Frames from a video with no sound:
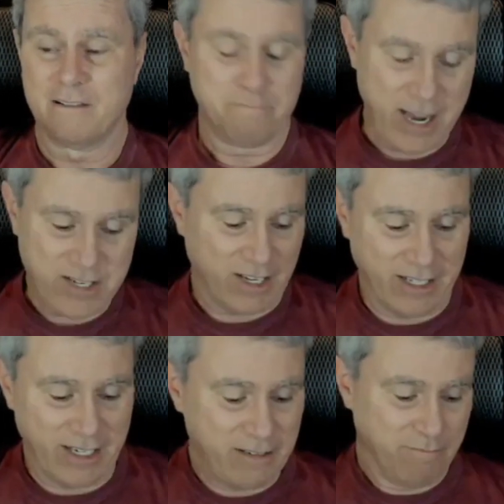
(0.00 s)

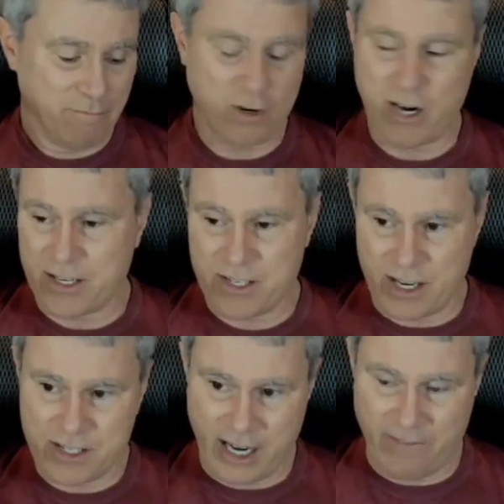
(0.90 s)
Basically, Murdoch
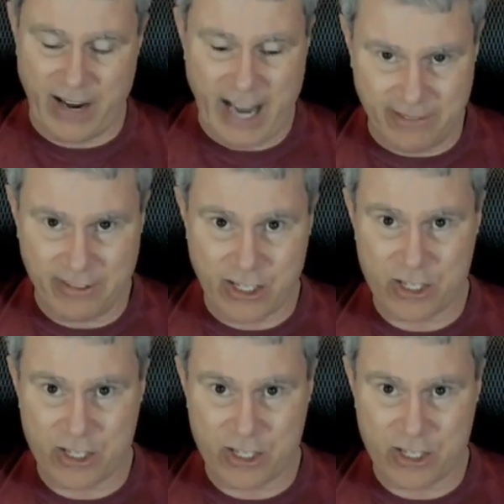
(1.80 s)
says, if I have to